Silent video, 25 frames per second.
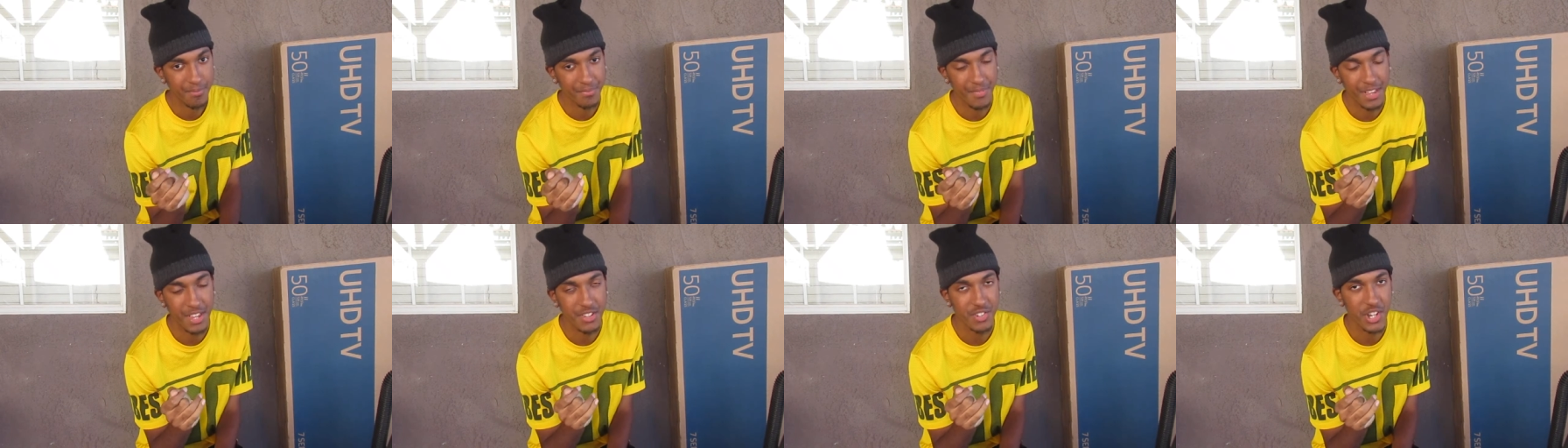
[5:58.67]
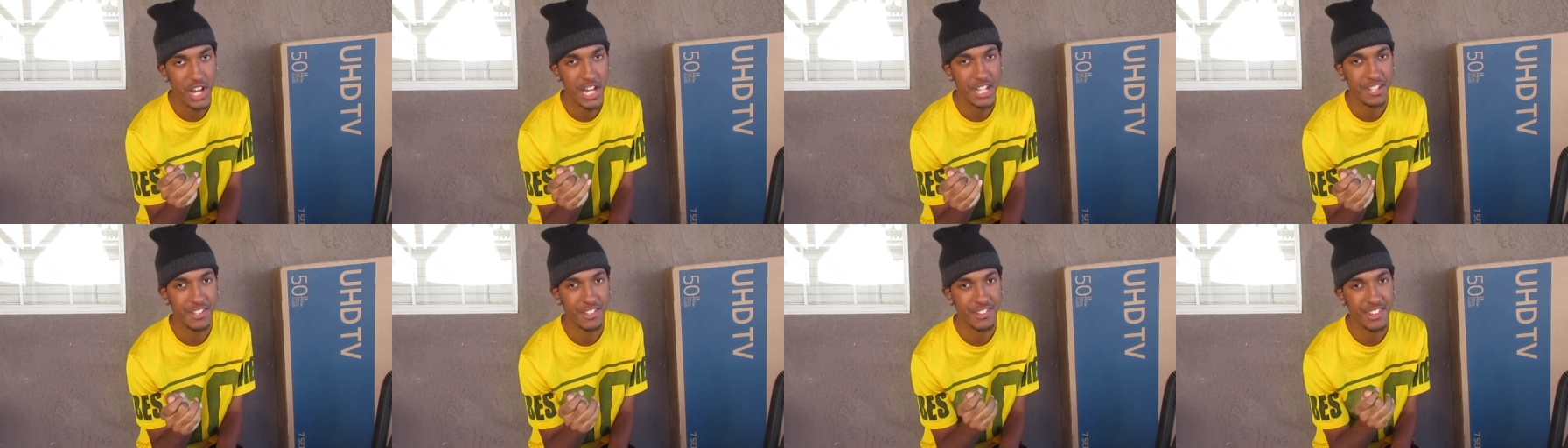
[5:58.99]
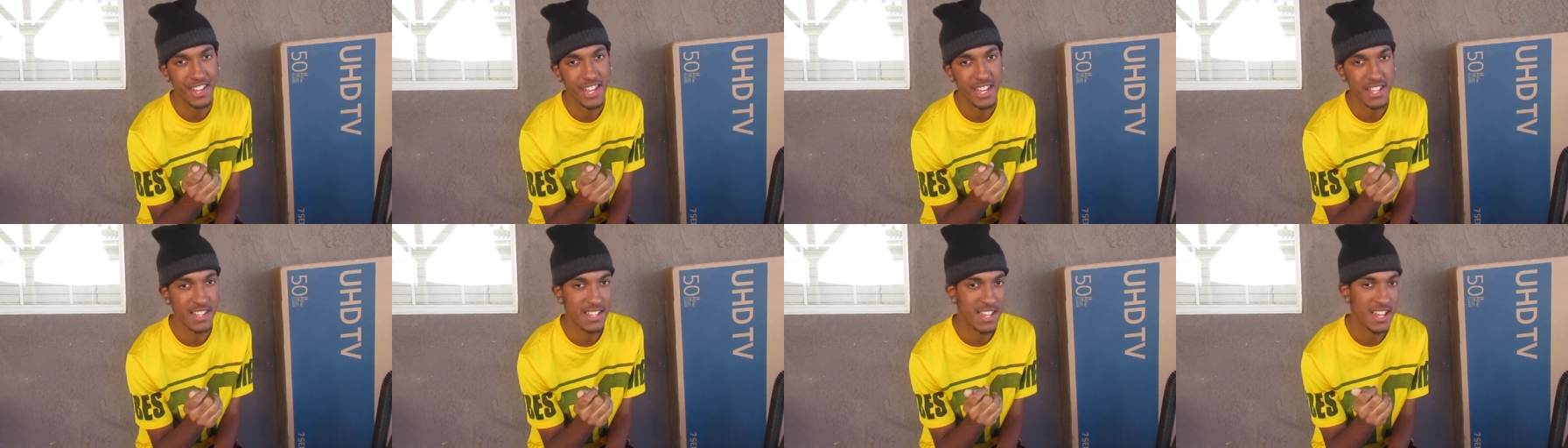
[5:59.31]
They tried to
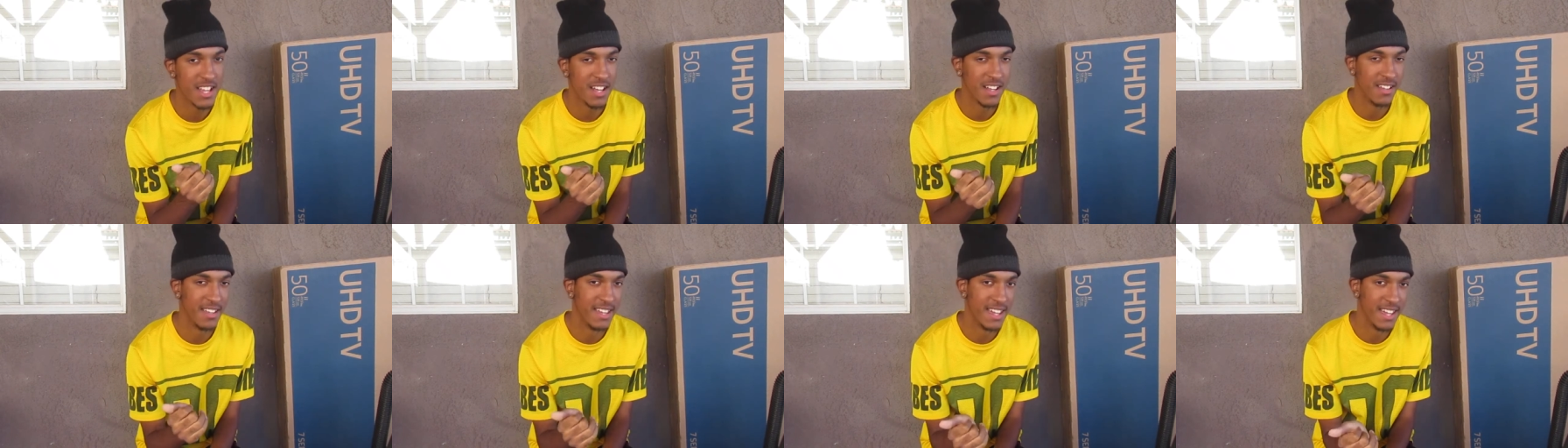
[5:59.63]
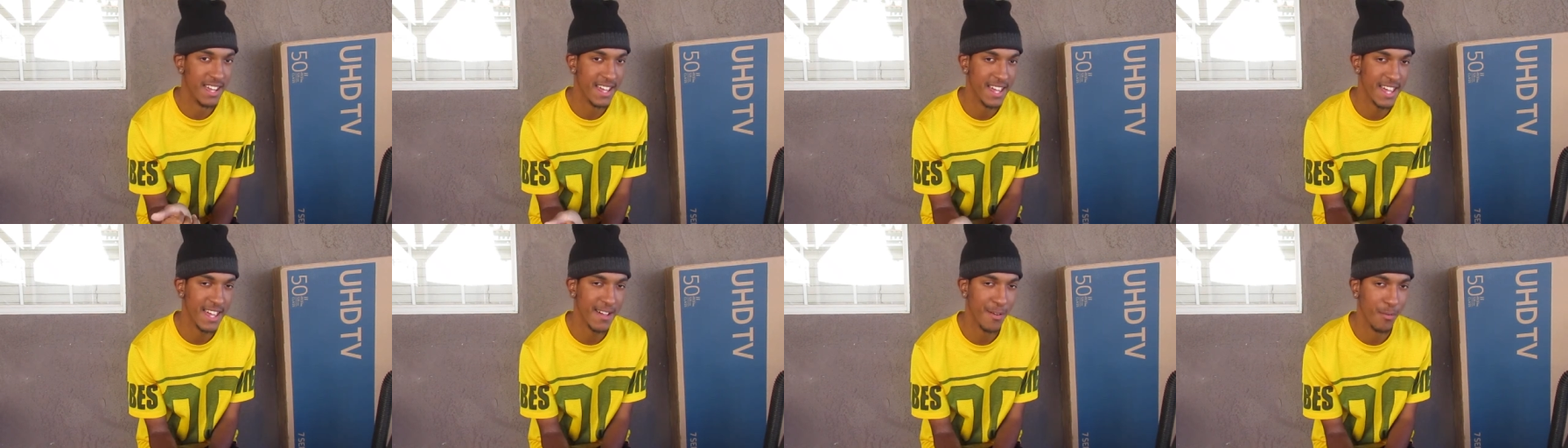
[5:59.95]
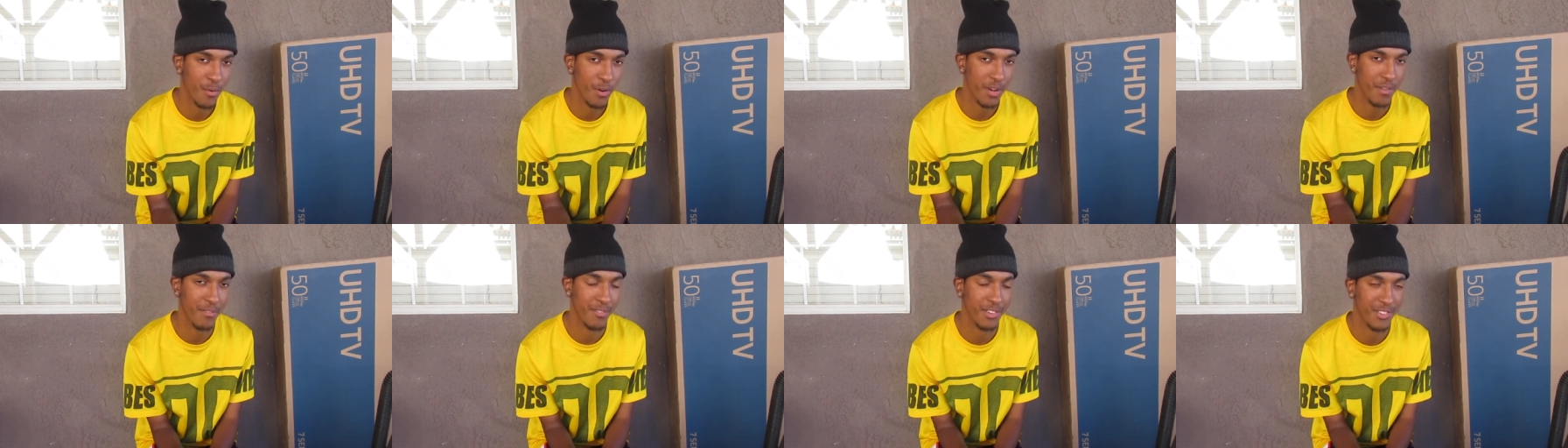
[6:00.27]
say it, it
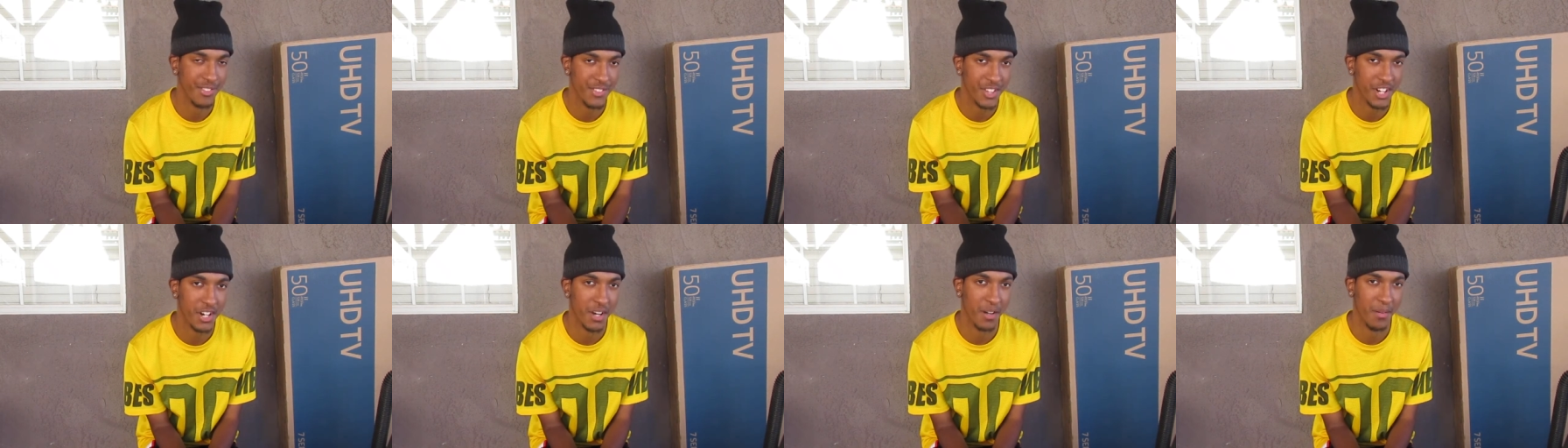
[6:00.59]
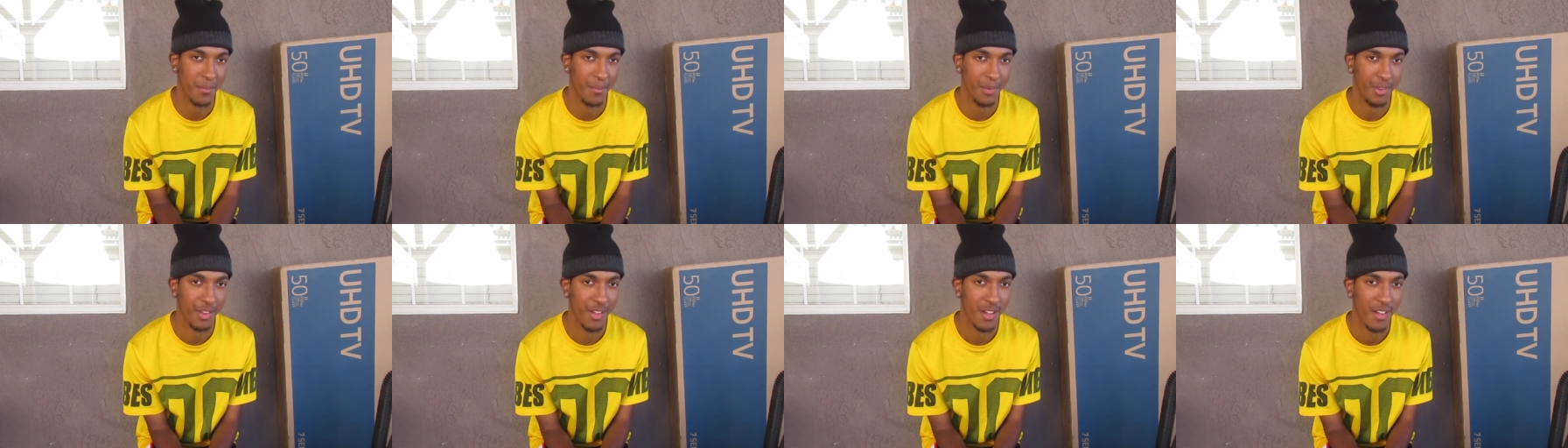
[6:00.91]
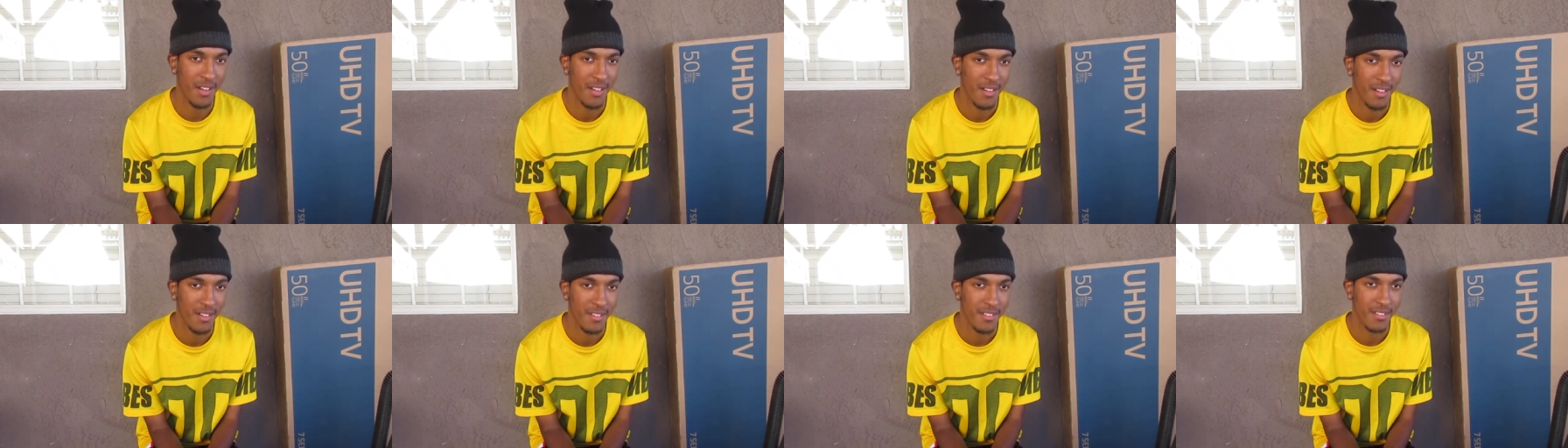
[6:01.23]
hit one of his thumbs.
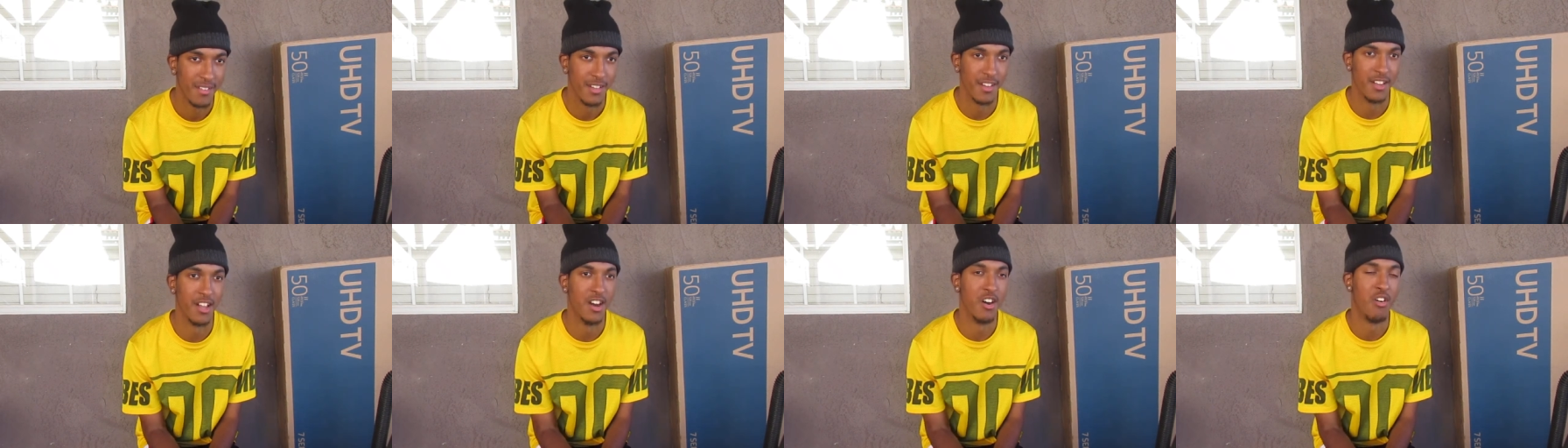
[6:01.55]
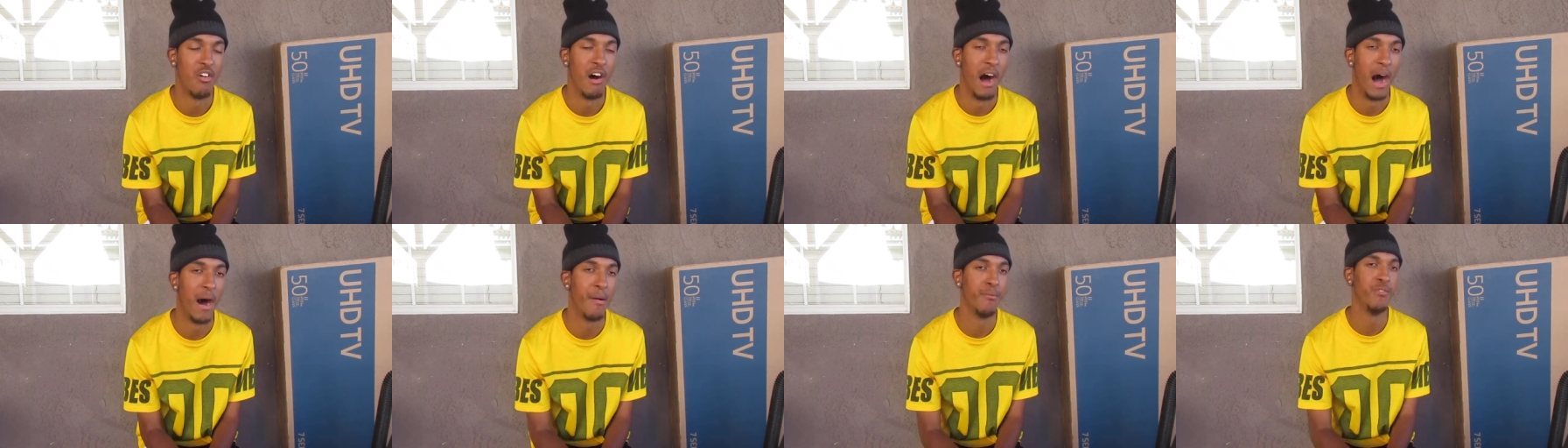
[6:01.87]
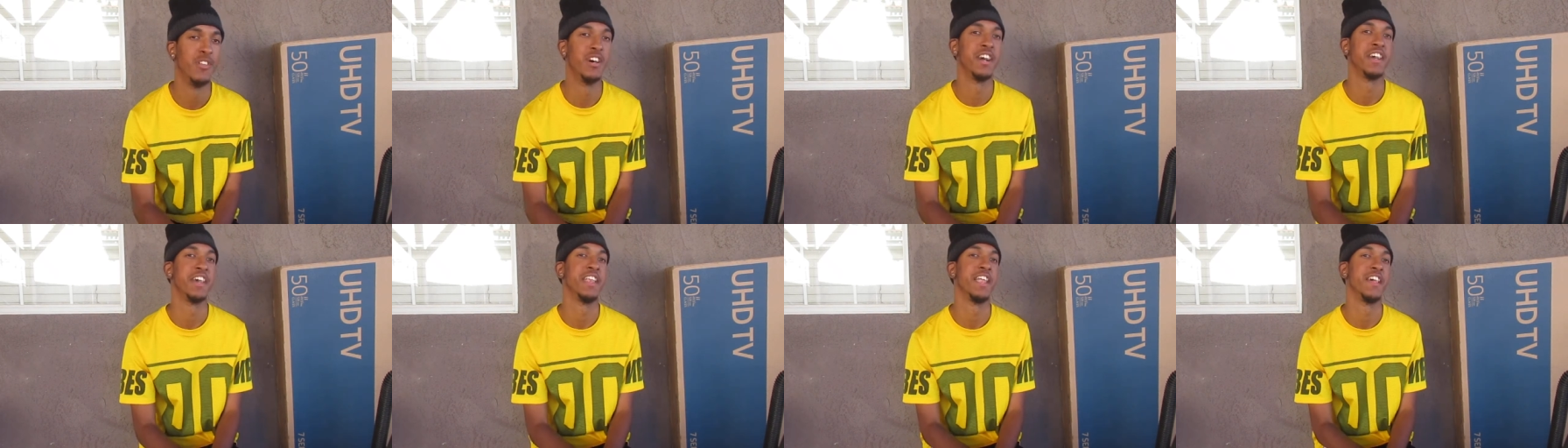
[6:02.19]
You know,
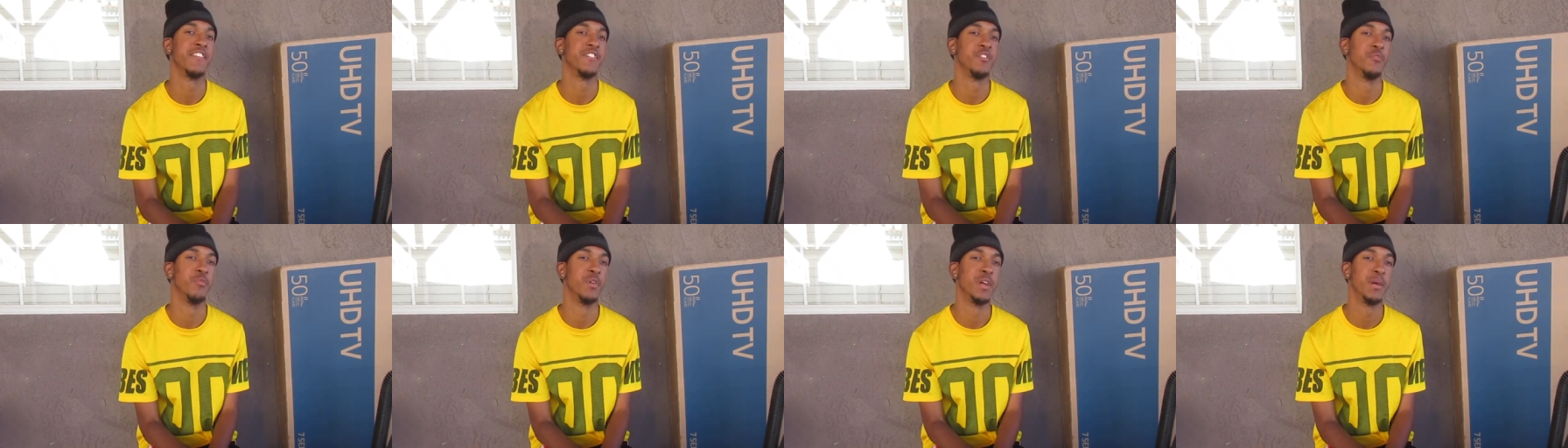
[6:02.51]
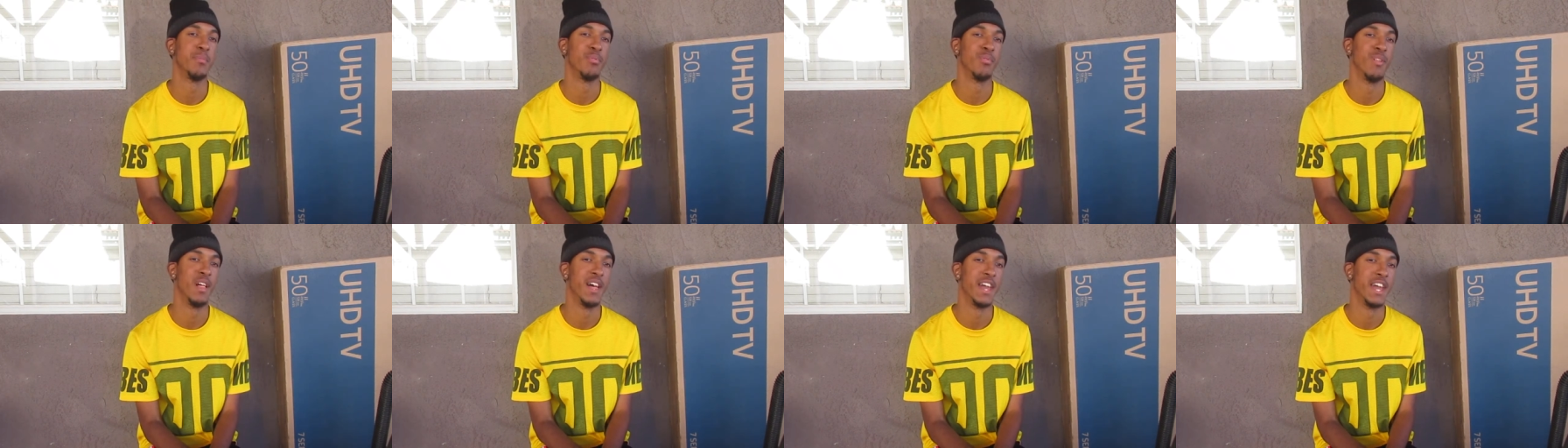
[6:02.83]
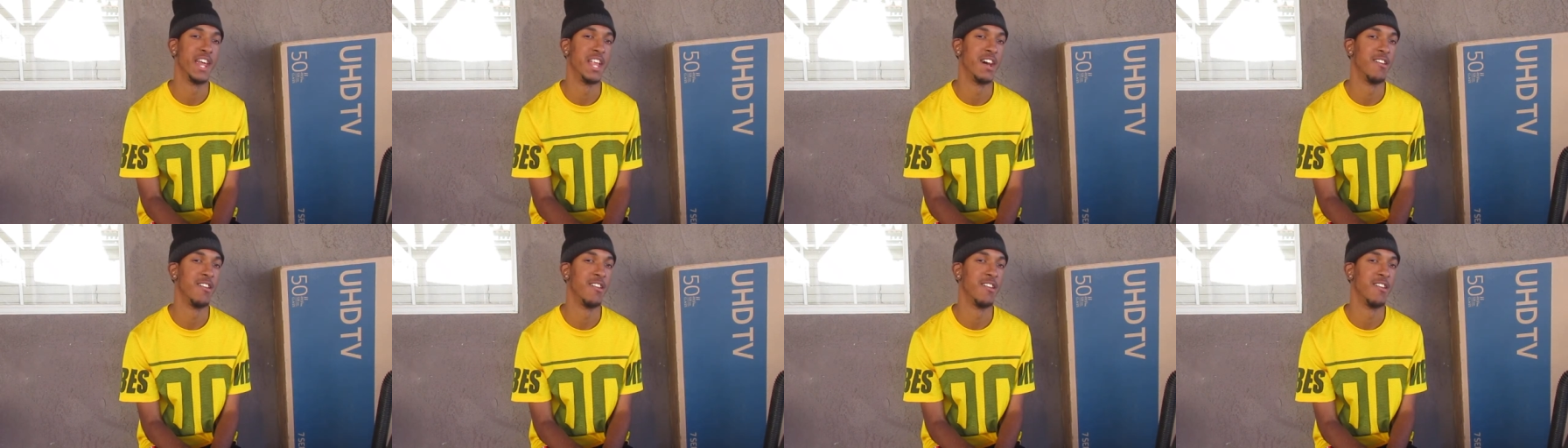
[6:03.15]
I'm looking at the replay and